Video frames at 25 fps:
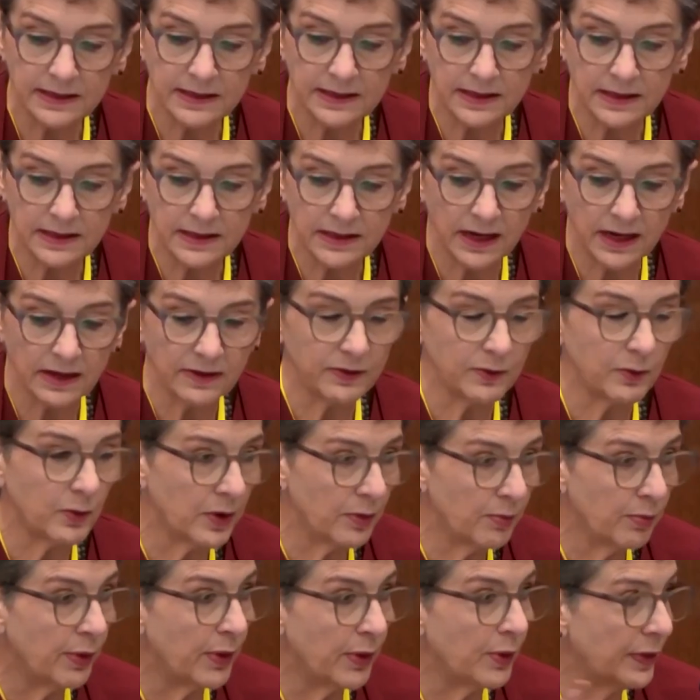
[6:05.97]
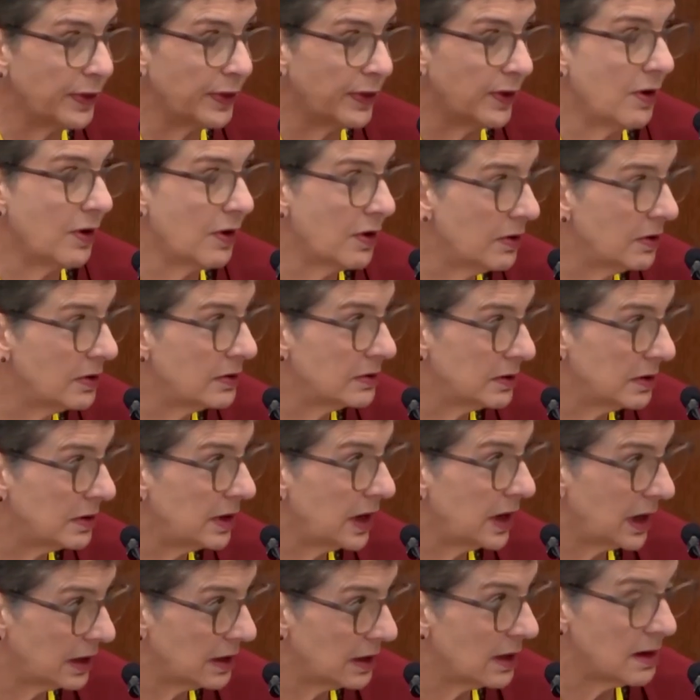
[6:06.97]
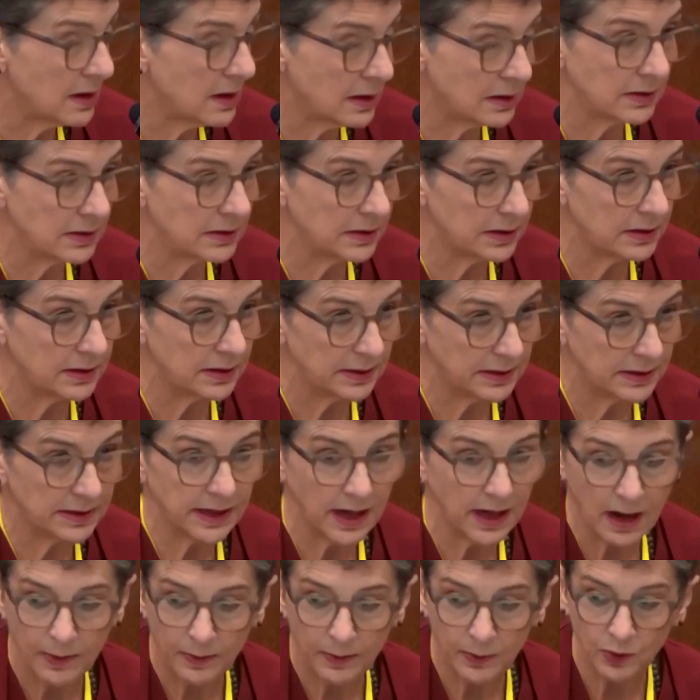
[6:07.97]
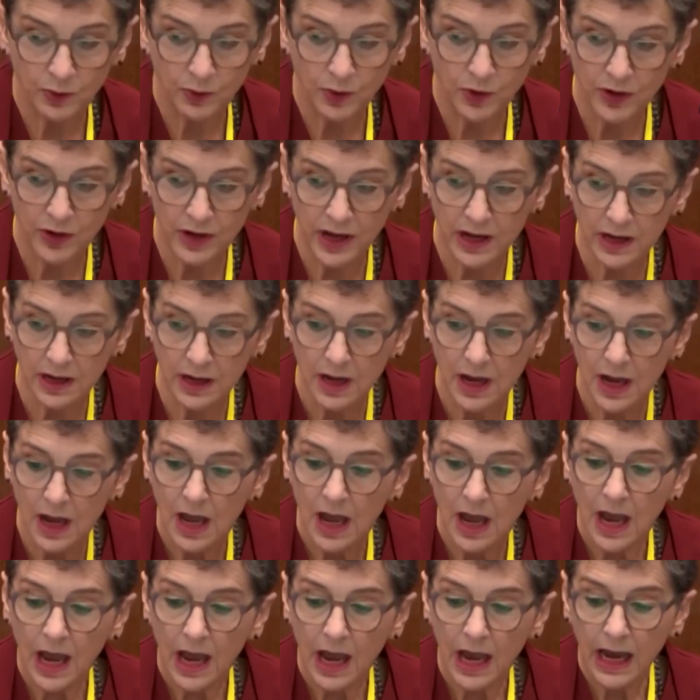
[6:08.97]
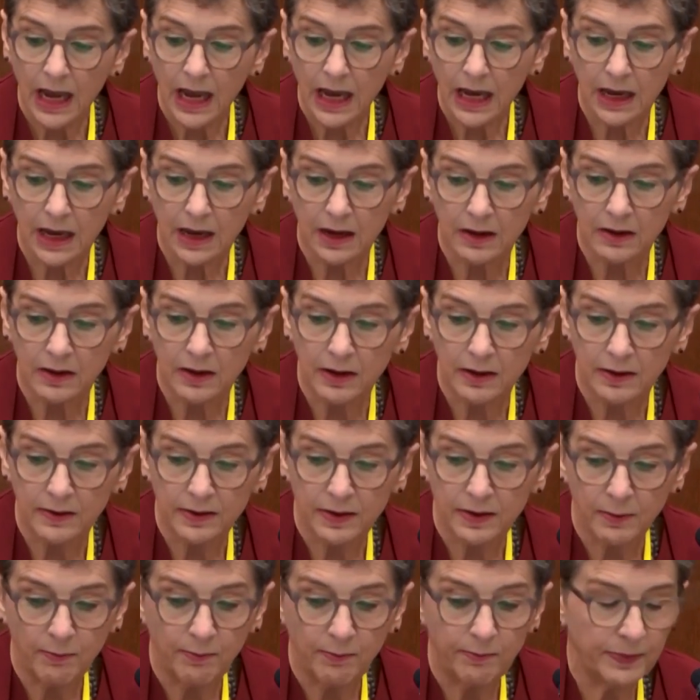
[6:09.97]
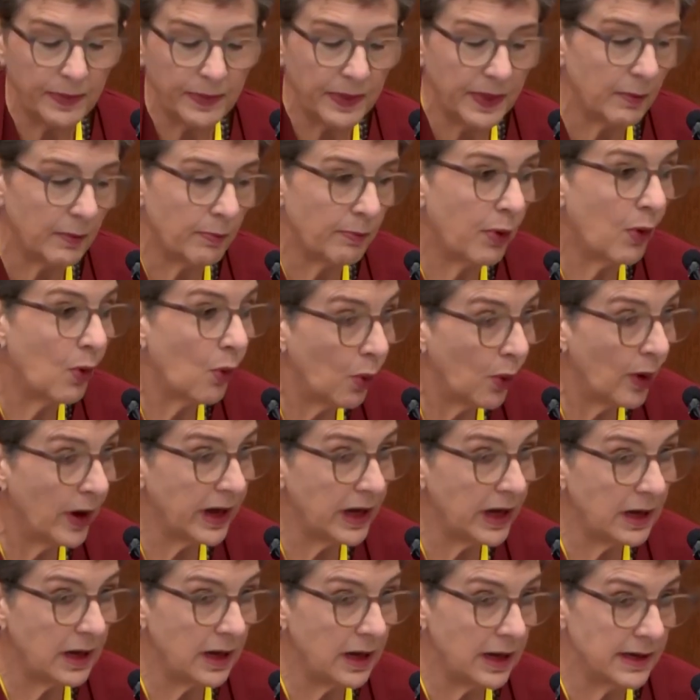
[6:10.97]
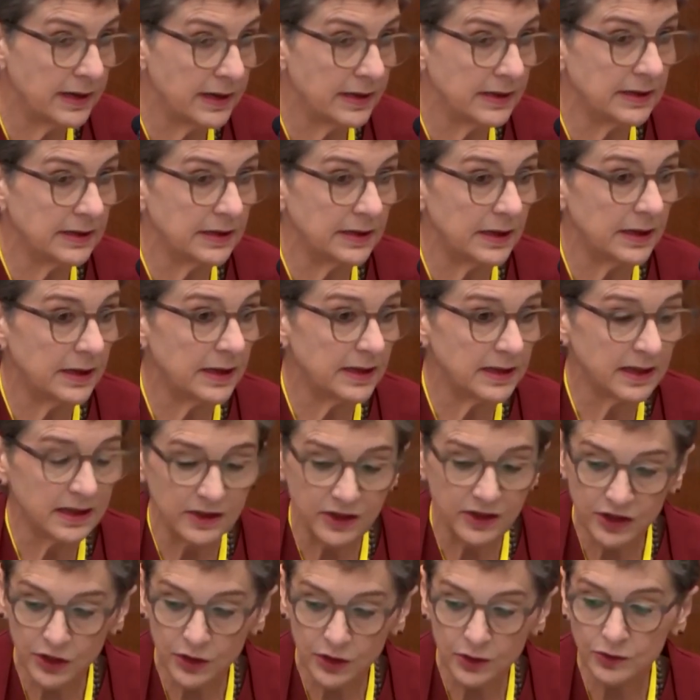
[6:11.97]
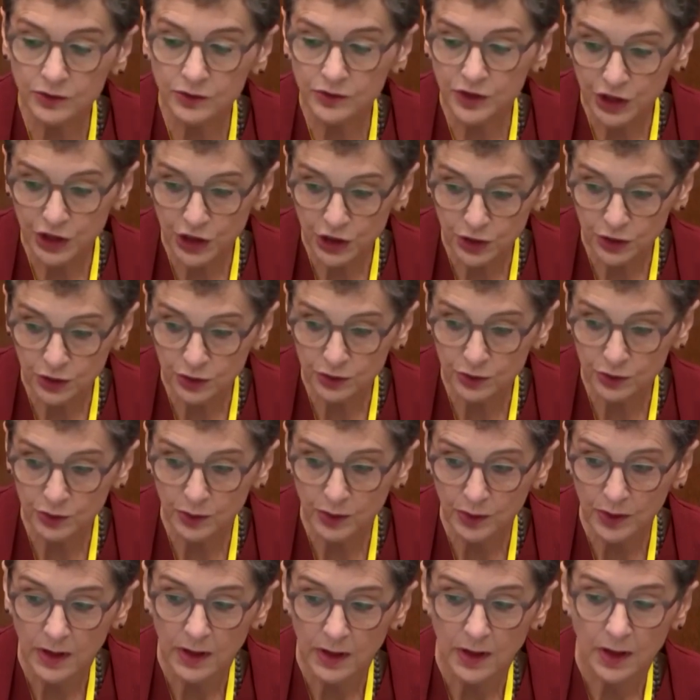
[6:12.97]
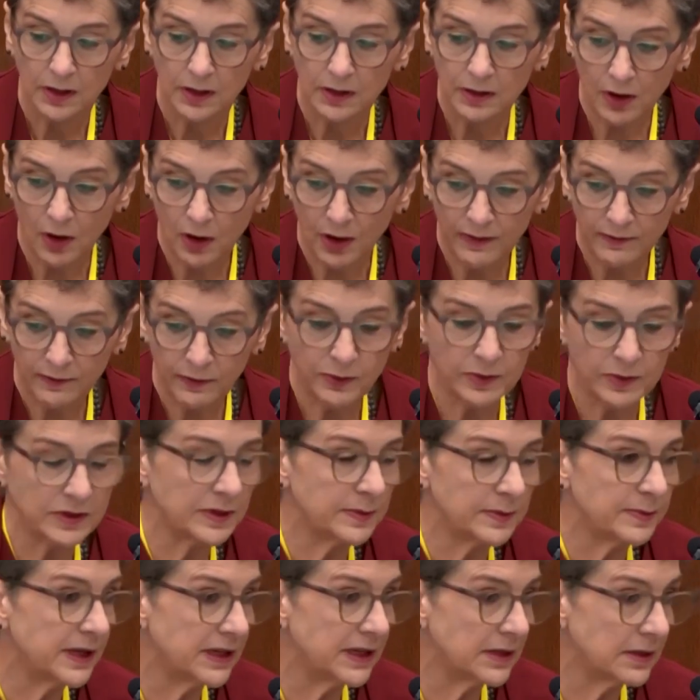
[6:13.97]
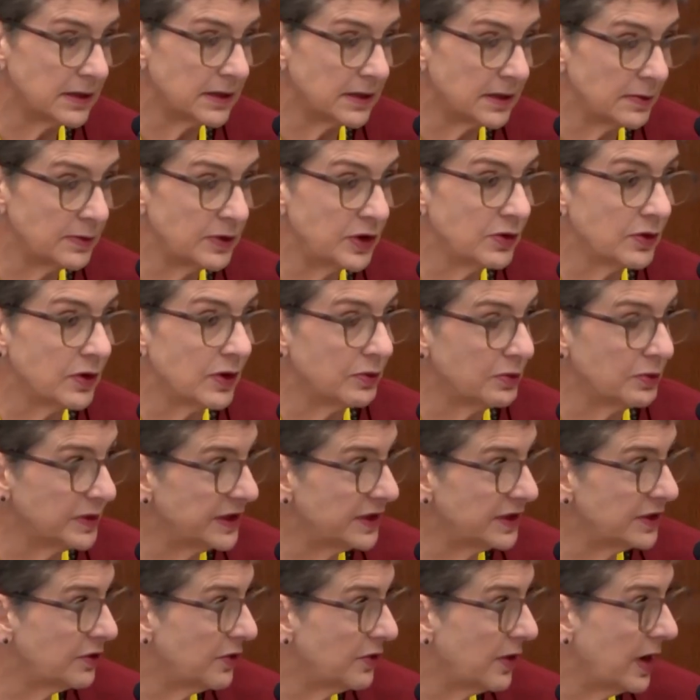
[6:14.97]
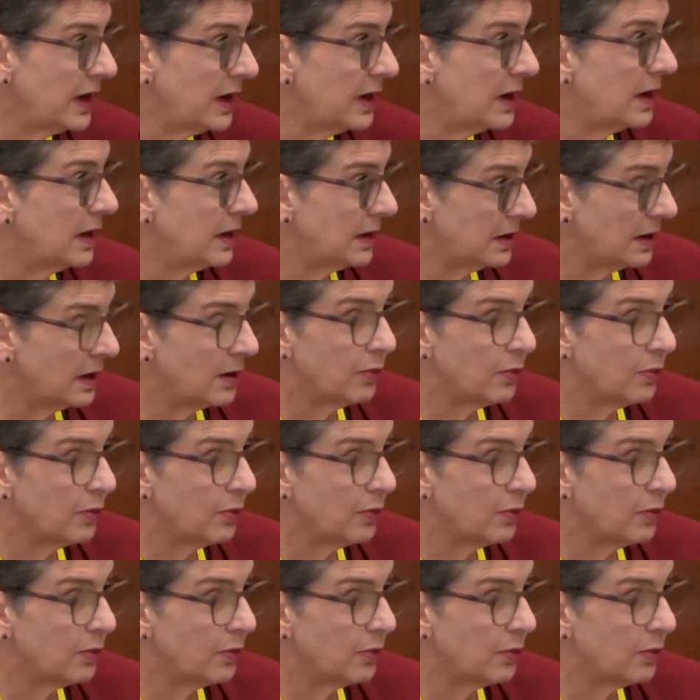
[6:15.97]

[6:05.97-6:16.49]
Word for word: is a death where both the heart and lungs stopped working. And the, the point is that it's due to law enforcement, subdual restraint, and